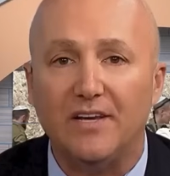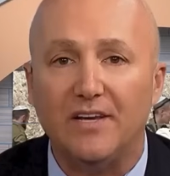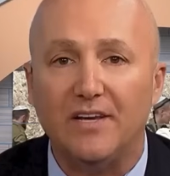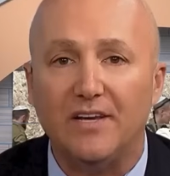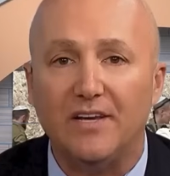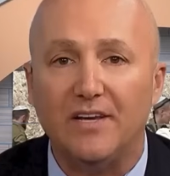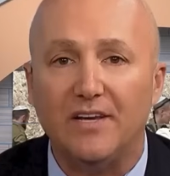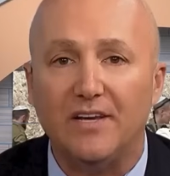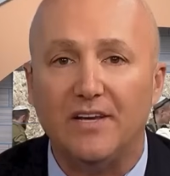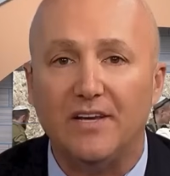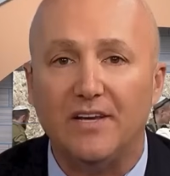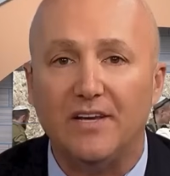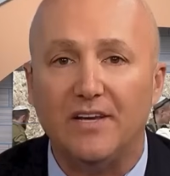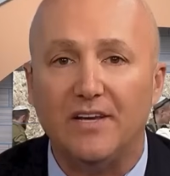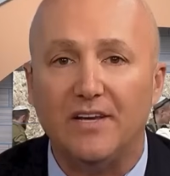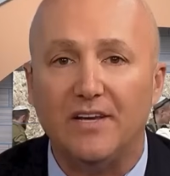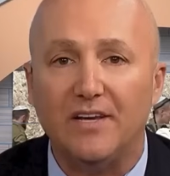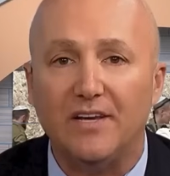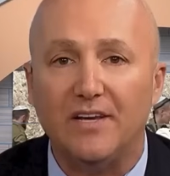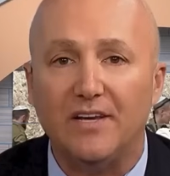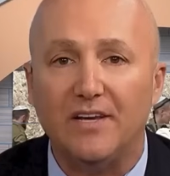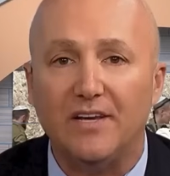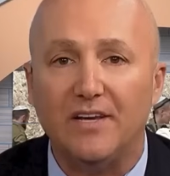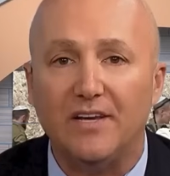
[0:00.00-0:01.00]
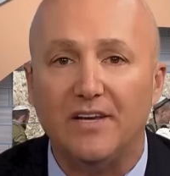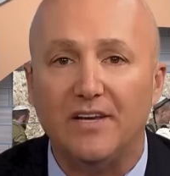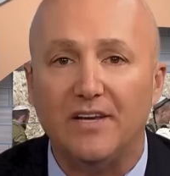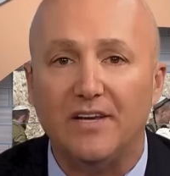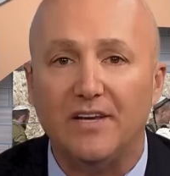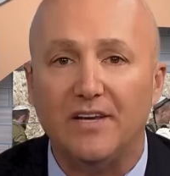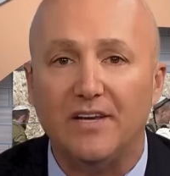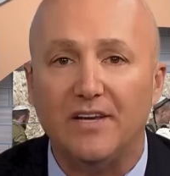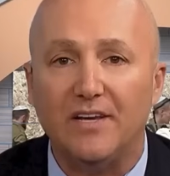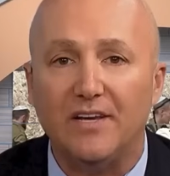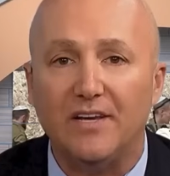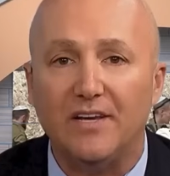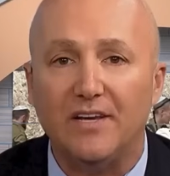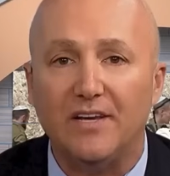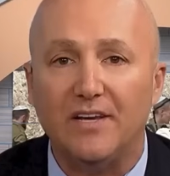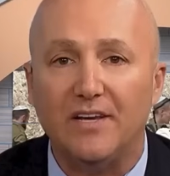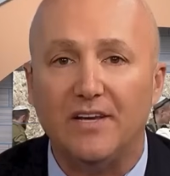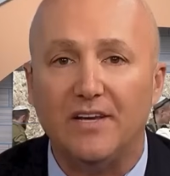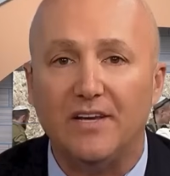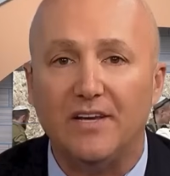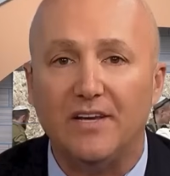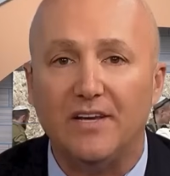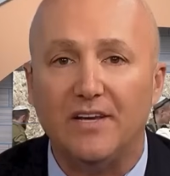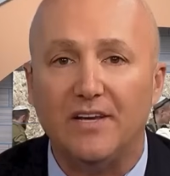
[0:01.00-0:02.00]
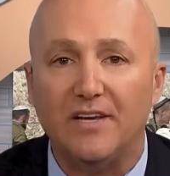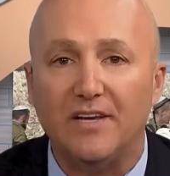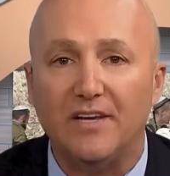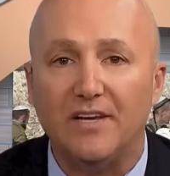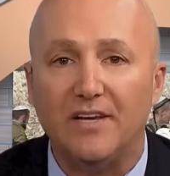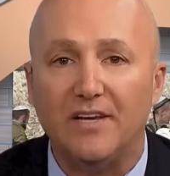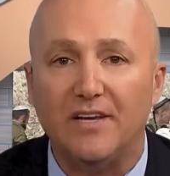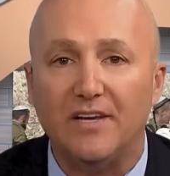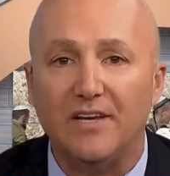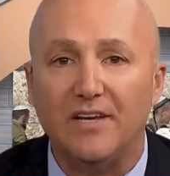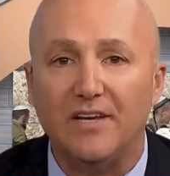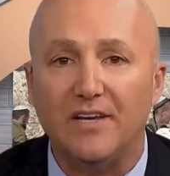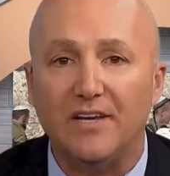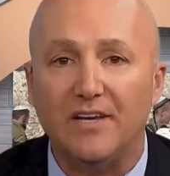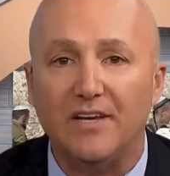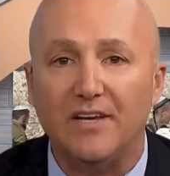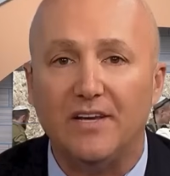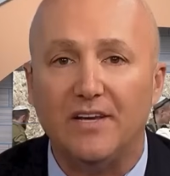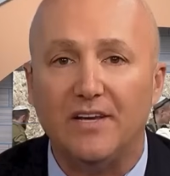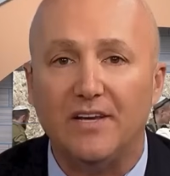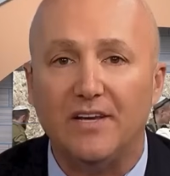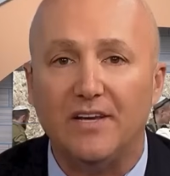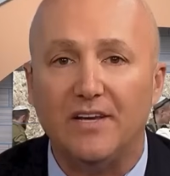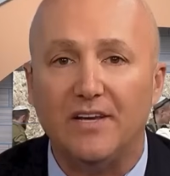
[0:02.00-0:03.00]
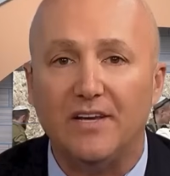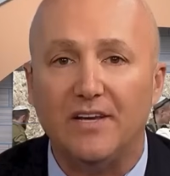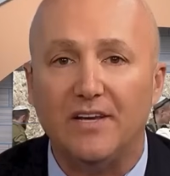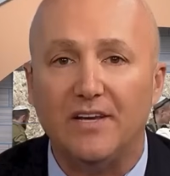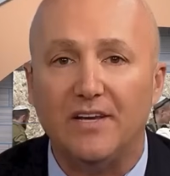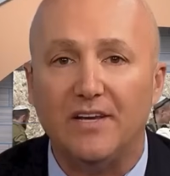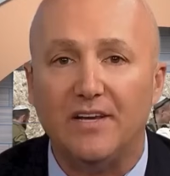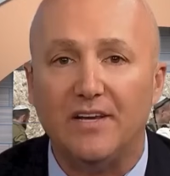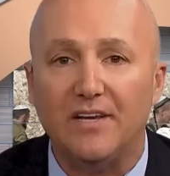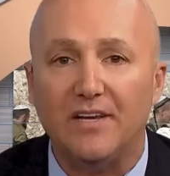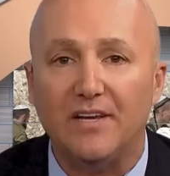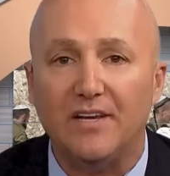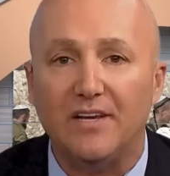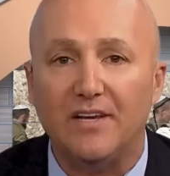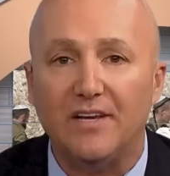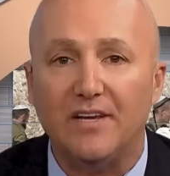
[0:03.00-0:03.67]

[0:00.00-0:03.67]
[no speech]